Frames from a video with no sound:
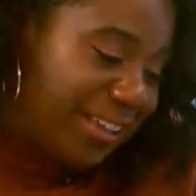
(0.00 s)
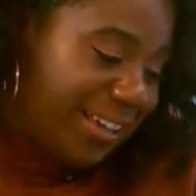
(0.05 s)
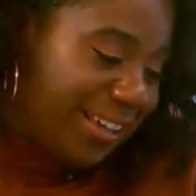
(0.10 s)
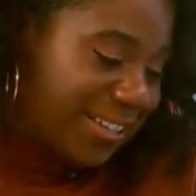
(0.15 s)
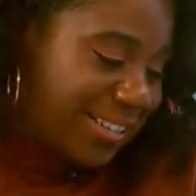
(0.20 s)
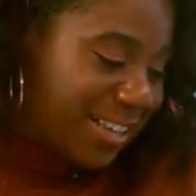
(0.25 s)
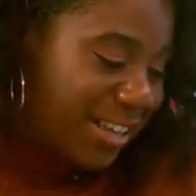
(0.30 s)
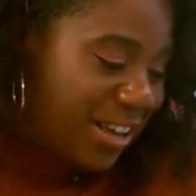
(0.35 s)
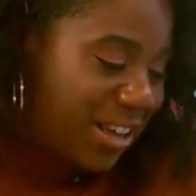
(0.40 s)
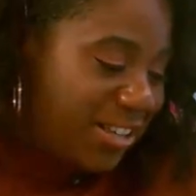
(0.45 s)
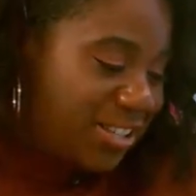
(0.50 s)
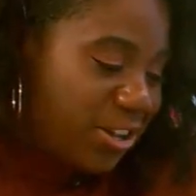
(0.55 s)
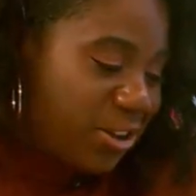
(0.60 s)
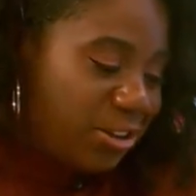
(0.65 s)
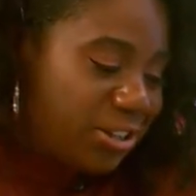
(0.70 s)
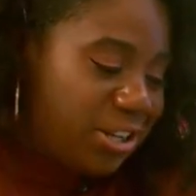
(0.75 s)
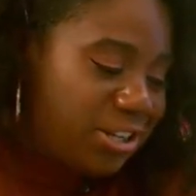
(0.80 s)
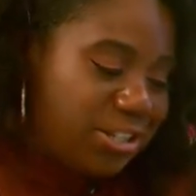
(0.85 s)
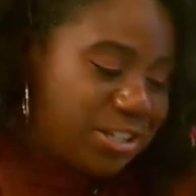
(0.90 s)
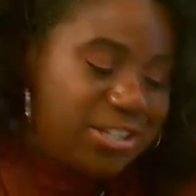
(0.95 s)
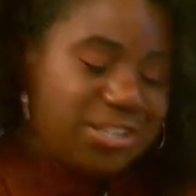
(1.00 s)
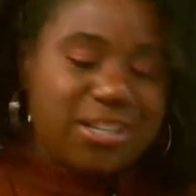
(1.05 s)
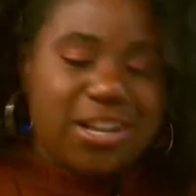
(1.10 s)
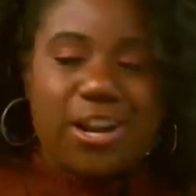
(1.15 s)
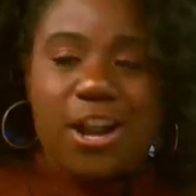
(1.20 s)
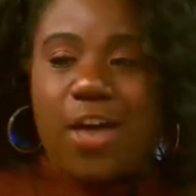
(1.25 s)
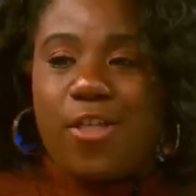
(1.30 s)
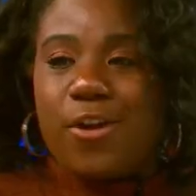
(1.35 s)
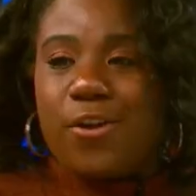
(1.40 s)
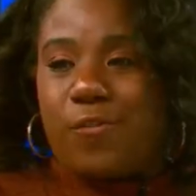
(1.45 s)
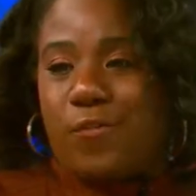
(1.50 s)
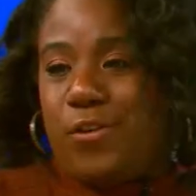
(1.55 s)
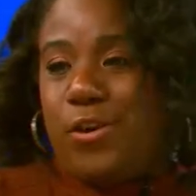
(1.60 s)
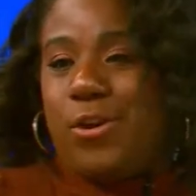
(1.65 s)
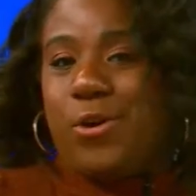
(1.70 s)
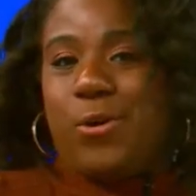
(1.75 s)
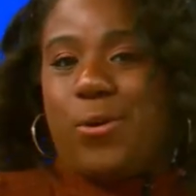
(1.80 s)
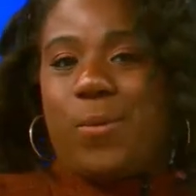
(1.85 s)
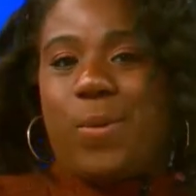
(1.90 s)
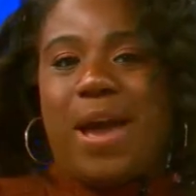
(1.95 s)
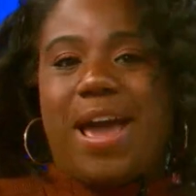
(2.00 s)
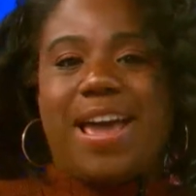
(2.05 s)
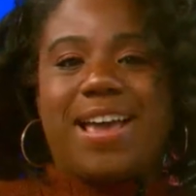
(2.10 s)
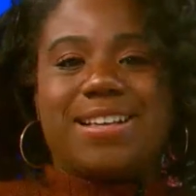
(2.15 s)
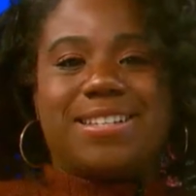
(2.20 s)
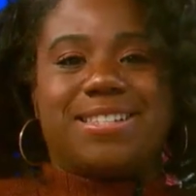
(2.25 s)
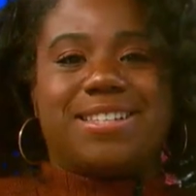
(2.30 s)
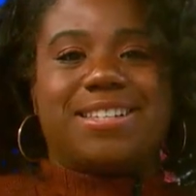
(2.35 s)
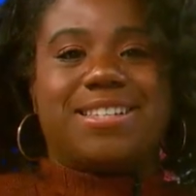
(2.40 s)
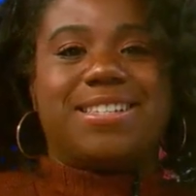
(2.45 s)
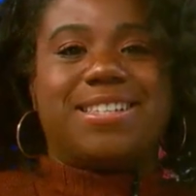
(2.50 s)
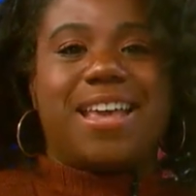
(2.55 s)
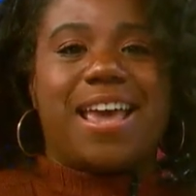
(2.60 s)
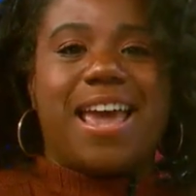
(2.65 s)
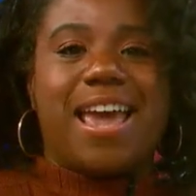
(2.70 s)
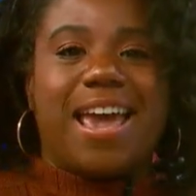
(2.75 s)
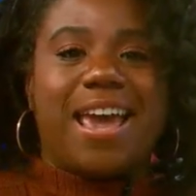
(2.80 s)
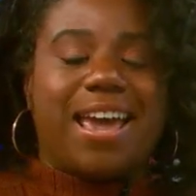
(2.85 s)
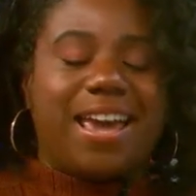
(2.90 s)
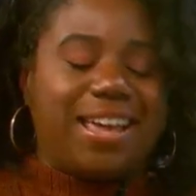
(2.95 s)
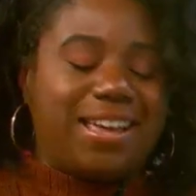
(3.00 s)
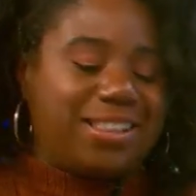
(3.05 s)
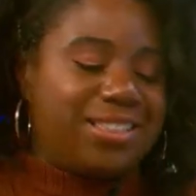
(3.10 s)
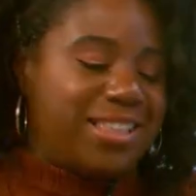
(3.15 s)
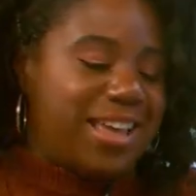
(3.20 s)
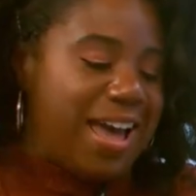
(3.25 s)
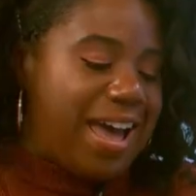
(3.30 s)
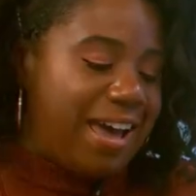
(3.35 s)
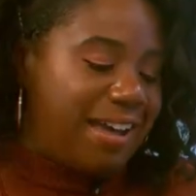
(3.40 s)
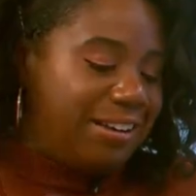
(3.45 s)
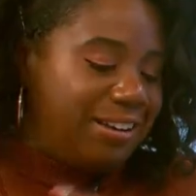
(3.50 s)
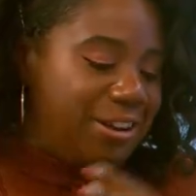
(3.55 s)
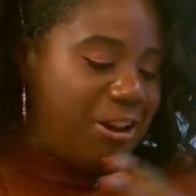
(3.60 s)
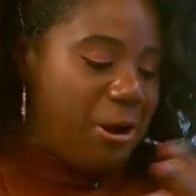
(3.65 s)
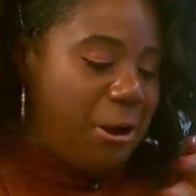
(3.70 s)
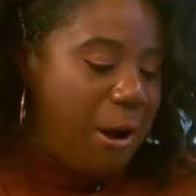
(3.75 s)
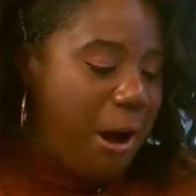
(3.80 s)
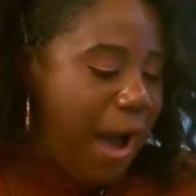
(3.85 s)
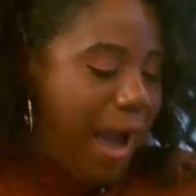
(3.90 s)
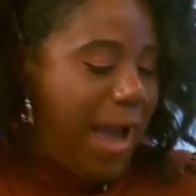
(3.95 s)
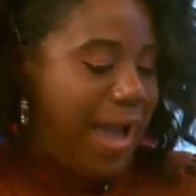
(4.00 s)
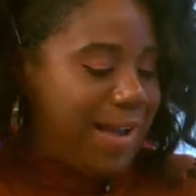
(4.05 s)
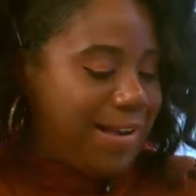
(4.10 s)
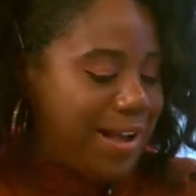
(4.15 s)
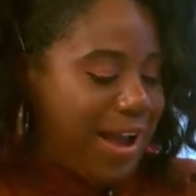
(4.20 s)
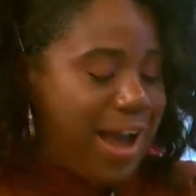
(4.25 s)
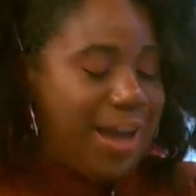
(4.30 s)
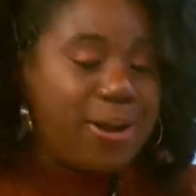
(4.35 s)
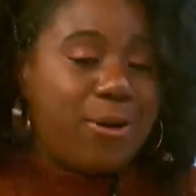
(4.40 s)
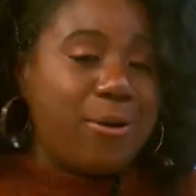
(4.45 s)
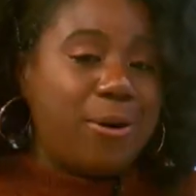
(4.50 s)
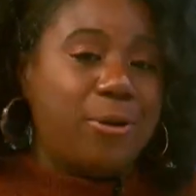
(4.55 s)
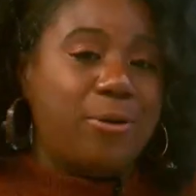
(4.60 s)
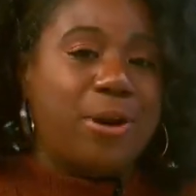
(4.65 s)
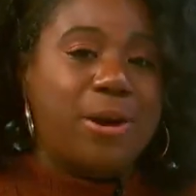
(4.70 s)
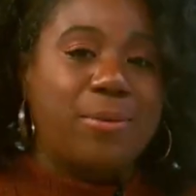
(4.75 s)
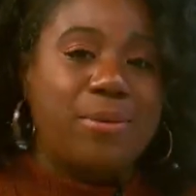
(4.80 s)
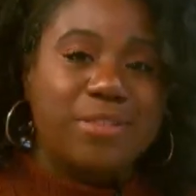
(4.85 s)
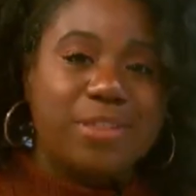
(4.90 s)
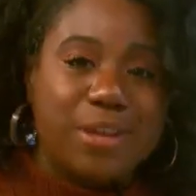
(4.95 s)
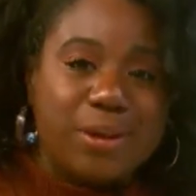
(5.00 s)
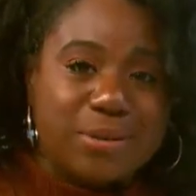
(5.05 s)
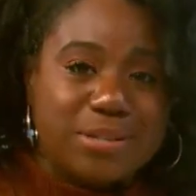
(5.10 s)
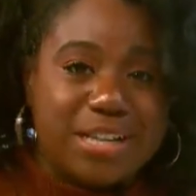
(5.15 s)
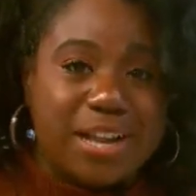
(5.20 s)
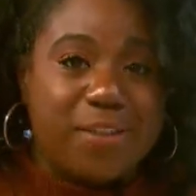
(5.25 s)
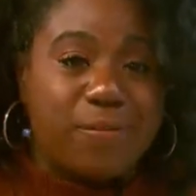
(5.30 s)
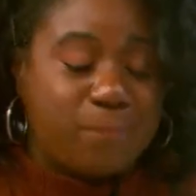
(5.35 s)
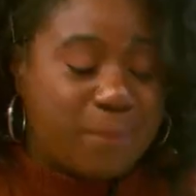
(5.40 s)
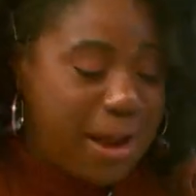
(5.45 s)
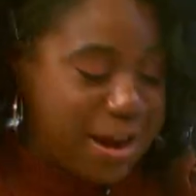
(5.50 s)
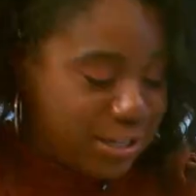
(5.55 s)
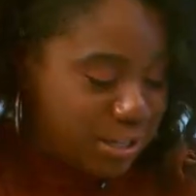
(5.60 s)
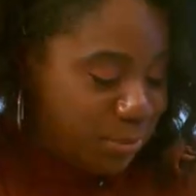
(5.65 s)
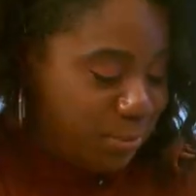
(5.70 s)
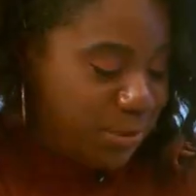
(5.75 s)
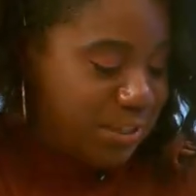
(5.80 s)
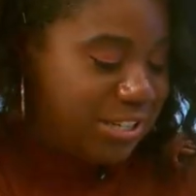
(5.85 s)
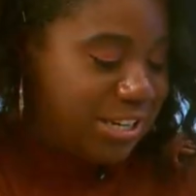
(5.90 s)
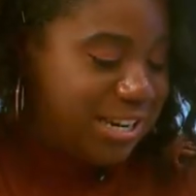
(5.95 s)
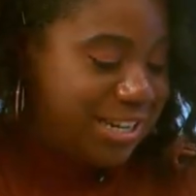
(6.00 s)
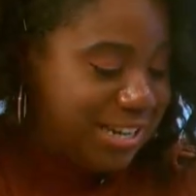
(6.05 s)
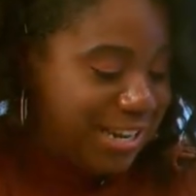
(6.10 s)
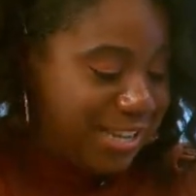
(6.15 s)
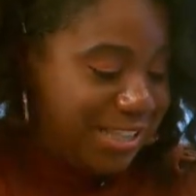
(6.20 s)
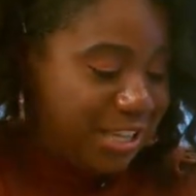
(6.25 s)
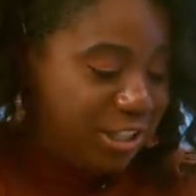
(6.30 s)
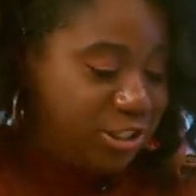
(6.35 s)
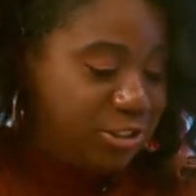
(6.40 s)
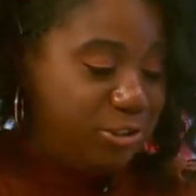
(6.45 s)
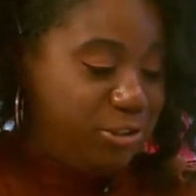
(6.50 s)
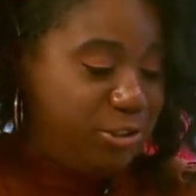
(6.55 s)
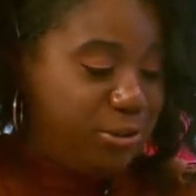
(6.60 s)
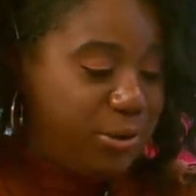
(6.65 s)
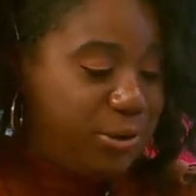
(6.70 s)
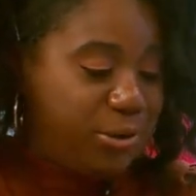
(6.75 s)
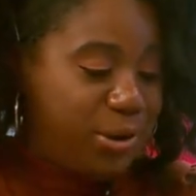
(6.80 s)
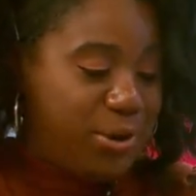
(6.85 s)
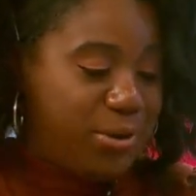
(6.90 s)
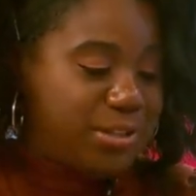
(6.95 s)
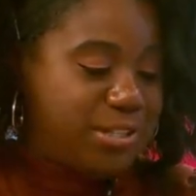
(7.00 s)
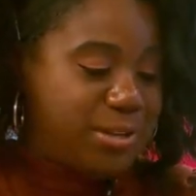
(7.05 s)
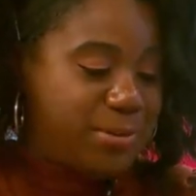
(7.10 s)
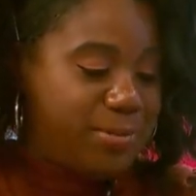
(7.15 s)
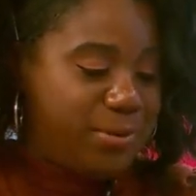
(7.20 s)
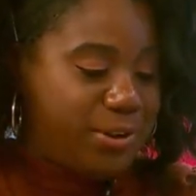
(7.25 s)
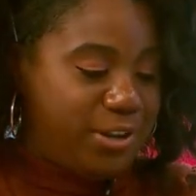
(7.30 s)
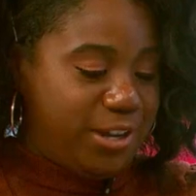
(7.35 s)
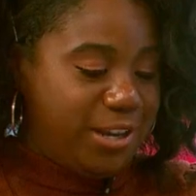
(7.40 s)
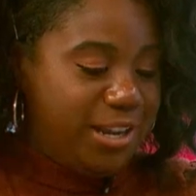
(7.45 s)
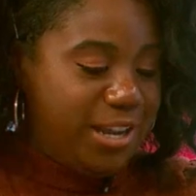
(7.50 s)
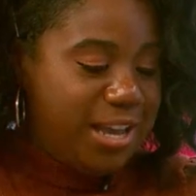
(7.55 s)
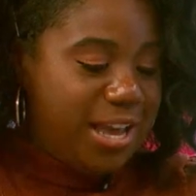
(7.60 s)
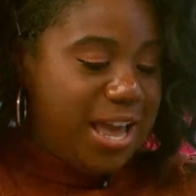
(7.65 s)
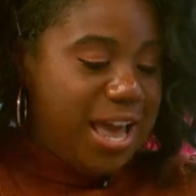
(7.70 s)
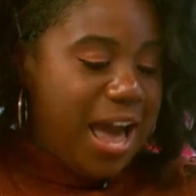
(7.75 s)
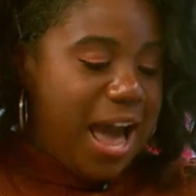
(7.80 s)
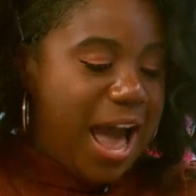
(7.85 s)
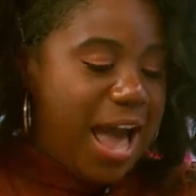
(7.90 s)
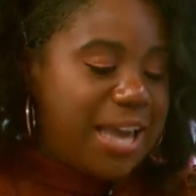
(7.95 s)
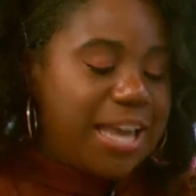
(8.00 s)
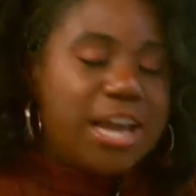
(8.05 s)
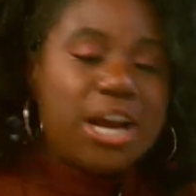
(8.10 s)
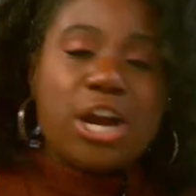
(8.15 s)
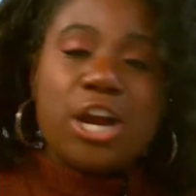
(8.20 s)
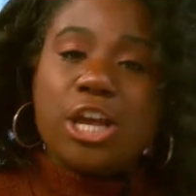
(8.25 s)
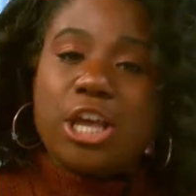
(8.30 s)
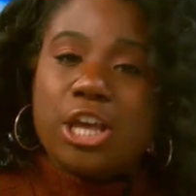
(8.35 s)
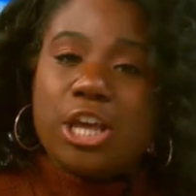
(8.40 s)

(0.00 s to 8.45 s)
things. Yeah. So just another few ways to say that you know I I don't agree with you instead of actually pretending that you do agree with someone. I hear